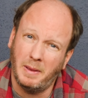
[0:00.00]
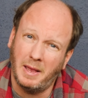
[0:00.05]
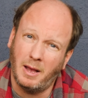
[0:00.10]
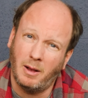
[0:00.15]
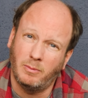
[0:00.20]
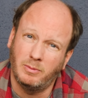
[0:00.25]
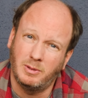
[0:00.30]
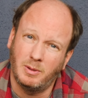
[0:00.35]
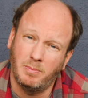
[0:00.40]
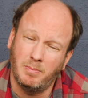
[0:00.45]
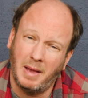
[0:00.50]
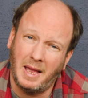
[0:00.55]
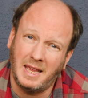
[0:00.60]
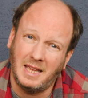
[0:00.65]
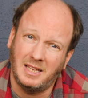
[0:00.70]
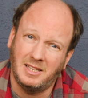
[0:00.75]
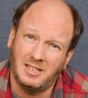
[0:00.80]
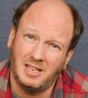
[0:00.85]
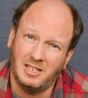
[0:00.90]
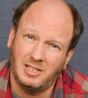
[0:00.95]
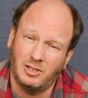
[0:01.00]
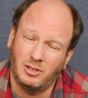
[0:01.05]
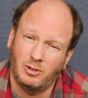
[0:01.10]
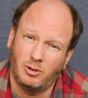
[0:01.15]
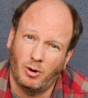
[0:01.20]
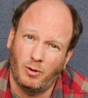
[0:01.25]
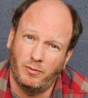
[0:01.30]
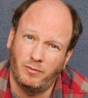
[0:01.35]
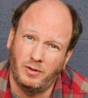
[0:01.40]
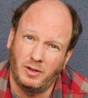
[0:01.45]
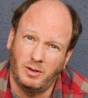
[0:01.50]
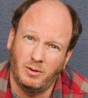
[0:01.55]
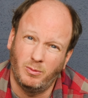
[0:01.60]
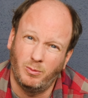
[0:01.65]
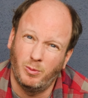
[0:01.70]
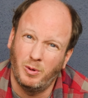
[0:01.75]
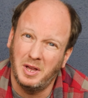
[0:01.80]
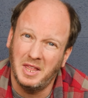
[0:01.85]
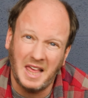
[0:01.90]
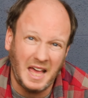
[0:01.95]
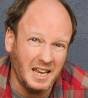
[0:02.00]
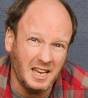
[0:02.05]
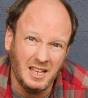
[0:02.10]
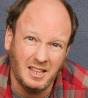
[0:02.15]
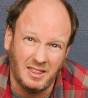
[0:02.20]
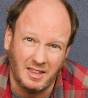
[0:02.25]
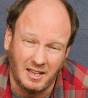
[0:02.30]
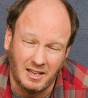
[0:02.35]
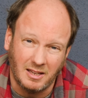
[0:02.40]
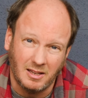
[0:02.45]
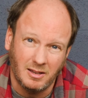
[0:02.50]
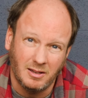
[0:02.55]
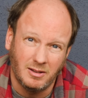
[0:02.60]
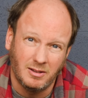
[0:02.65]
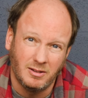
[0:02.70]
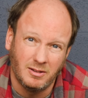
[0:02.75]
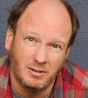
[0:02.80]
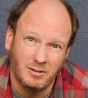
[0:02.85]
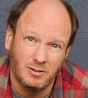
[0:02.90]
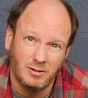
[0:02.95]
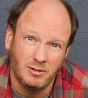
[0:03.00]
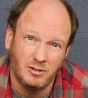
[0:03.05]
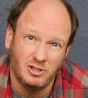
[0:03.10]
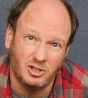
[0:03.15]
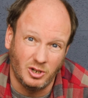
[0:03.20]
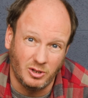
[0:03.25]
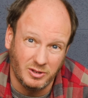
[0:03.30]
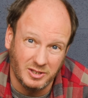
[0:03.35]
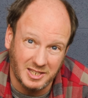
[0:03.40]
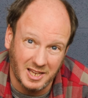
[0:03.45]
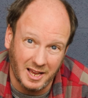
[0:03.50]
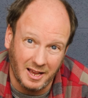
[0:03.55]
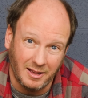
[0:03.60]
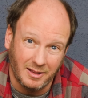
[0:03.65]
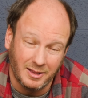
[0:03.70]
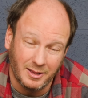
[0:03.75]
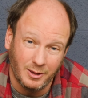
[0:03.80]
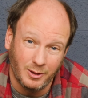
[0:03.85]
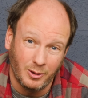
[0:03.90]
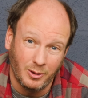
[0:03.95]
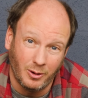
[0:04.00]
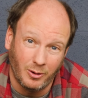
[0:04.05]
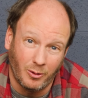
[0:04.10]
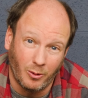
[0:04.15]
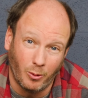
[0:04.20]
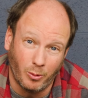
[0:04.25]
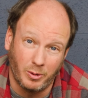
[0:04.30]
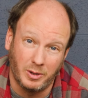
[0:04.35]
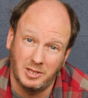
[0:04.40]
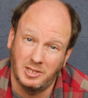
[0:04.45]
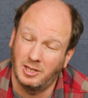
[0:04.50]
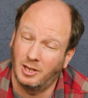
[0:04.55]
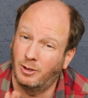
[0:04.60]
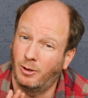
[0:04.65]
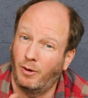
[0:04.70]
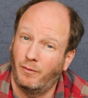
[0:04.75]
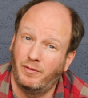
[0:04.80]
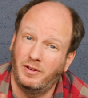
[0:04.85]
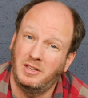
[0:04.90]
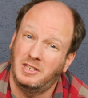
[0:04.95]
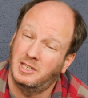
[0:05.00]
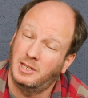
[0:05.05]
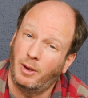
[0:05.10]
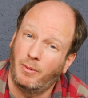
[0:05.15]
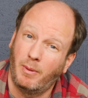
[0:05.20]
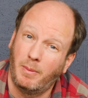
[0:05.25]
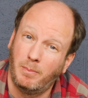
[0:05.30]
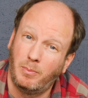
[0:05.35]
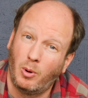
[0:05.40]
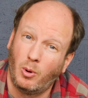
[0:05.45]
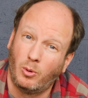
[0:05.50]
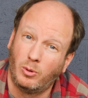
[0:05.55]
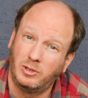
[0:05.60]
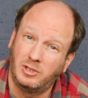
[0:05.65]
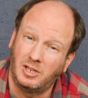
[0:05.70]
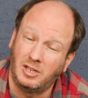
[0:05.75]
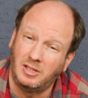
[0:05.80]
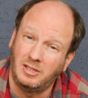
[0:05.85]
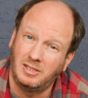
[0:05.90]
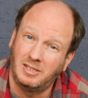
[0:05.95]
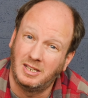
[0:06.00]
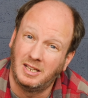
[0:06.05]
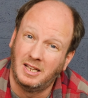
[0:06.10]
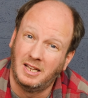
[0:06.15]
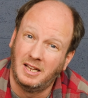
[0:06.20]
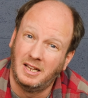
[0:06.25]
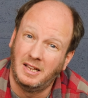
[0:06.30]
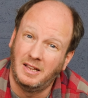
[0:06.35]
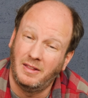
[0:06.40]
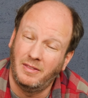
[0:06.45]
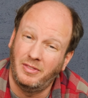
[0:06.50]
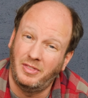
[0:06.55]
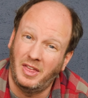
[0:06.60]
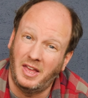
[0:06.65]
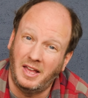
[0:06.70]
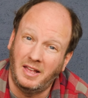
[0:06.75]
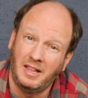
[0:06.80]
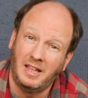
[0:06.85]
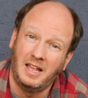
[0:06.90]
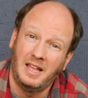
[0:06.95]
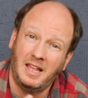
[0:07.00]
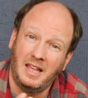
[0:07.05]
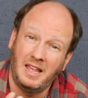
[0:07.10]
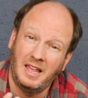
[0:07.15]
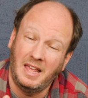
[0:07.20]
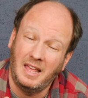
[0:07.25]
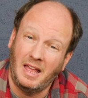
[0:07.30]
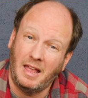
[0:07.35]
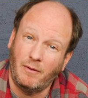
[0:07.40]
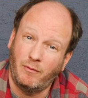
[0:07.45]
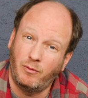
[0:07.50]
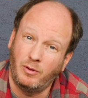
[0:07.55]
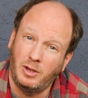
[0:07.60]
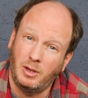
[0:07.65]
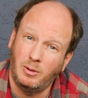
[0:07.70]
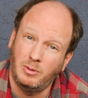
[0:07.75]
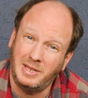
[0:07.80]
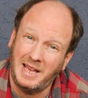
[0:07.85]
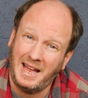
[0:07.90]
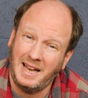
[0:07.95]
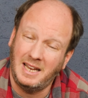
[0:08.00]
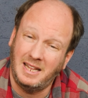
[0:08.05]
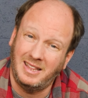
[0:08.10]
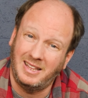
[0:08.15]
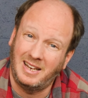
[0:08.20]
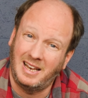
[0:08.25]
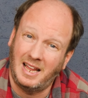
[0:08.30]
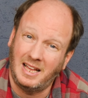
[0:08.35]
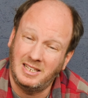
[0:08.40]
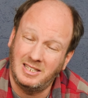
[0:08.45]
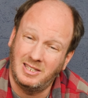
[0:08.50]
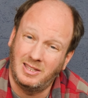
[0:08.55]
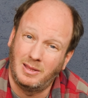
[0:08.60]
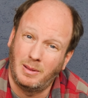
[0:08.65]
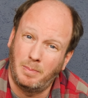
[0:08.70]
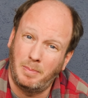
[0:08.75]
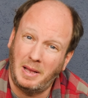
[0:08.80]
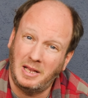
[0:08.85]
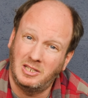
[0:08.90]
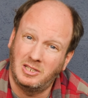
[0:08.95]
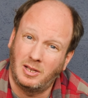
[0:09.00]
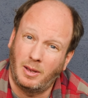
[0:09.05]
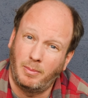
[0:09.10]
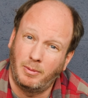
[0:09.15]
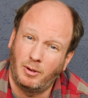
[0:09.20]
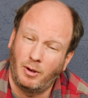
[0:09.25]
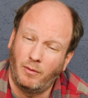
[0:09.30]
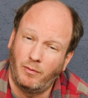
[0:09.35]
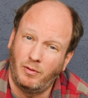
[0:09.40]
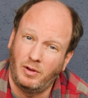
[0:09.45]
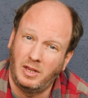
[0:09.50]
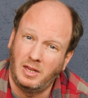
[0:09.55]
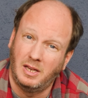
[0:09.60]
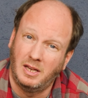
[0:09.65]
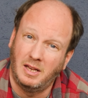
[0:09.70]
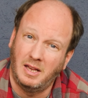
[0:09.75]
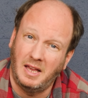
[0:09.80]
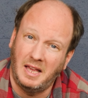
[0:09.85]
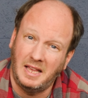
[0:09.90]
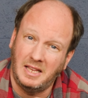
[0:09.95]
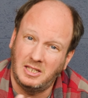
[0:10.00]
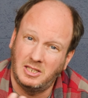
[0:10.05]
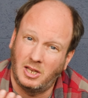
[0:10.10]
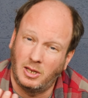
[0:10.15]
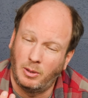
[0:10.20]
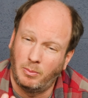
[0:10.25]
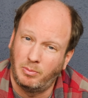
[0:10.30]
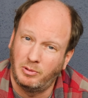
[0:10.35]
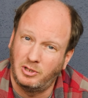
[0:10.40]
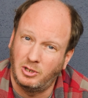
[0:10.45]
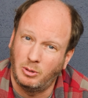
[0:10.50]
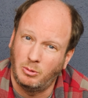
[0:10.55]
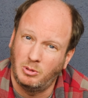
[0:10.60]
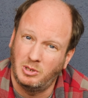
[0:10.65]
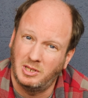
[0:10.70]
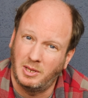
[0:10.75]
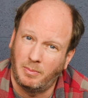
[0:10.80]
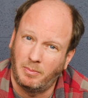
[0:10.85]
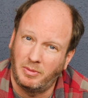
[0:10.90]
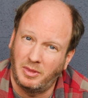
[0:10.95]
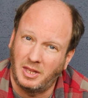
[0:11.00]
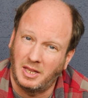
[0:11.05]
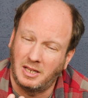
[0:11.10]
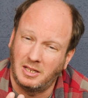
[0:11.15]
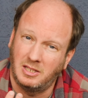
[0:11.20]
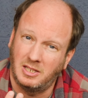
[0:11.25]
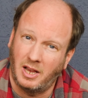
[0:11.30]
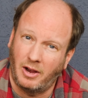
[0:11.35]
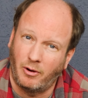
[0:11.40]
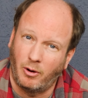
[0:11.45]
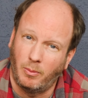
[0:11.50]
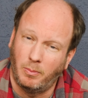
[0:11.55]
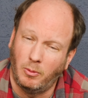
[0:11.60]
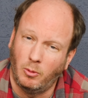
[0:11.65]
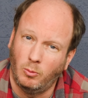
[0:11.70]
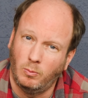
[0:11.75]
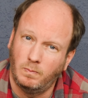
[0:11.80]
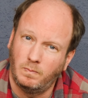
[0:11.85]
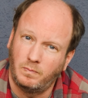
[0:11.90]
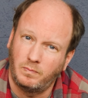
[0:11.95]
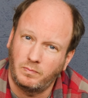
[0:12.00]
be able to make decent coffee with anything, shouldn't it? Or is the coffee so important that if we use anything less than the best type of coffee, it's going to produce something terrible?